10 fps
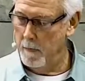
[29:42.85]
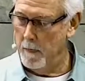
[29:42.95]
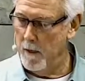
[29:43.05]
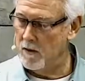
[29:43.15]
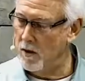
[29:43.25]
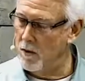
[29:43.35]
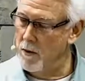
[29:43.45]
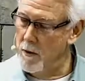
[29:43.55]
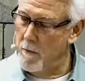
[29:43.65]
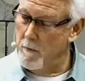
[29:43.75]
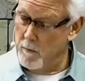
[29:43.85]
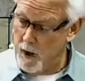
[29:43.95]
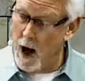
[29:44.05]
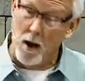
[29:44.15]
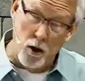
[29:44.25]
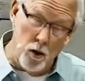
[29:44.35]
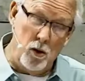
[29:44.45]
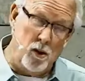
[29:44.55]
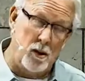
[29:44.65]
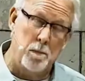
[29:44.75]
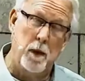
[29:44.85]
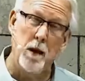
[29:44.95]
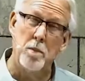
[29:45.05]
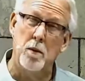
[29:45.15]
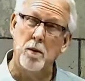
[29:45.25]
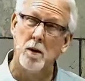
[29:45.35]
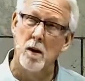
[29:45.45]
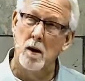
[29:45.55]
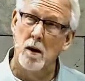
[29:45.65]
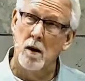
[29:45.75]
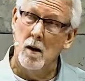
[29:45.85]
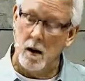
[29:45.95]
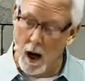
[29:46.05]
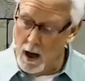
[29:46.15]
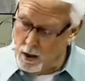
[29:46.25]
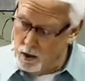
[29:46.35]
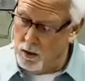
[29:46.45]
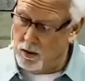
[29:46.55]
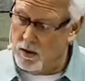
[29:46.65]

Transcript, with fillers: So God uses people, God uses